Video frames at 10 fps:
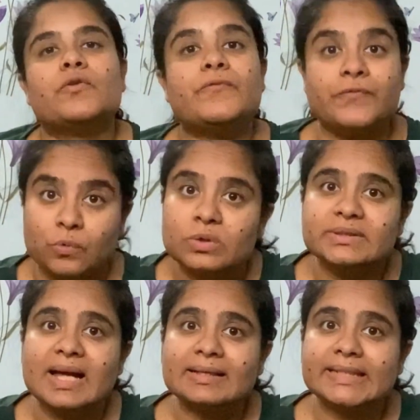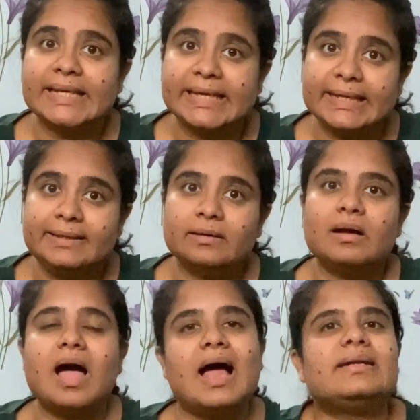food that they eat,
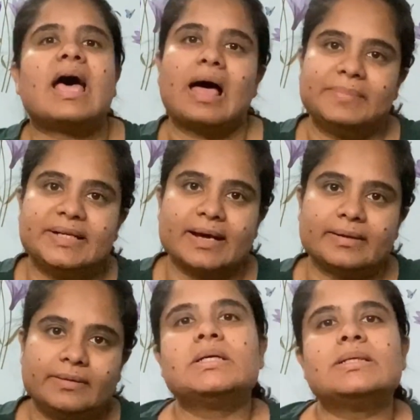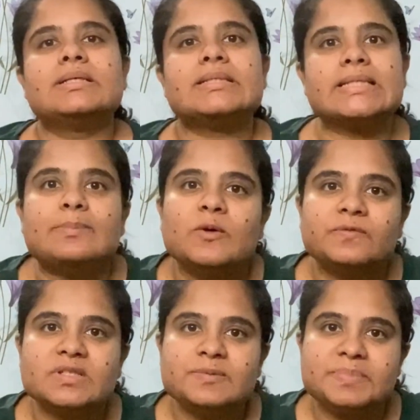and habitat. Some of
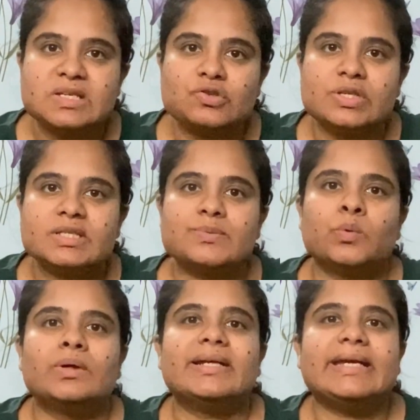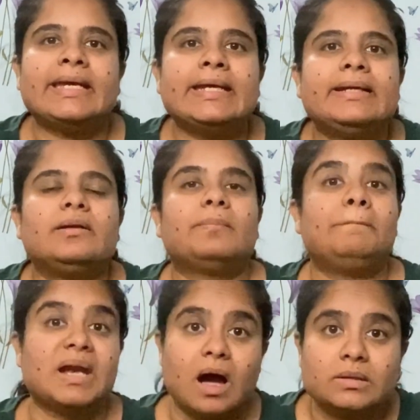the species would eat
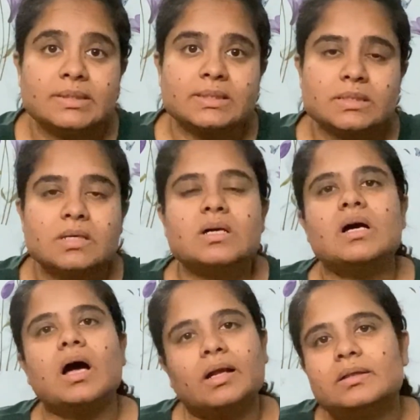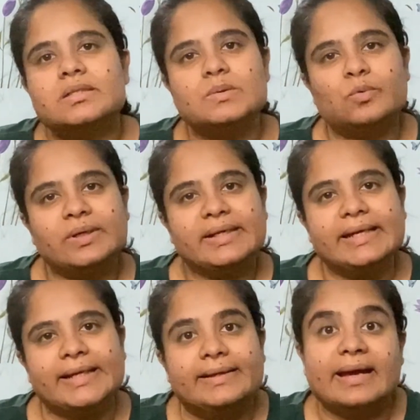plants, others would
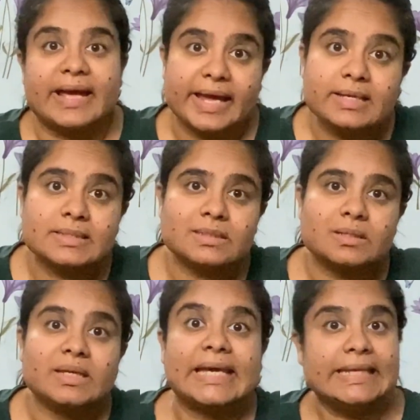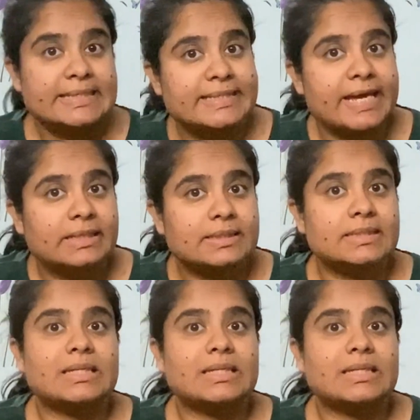eat eggs, insects,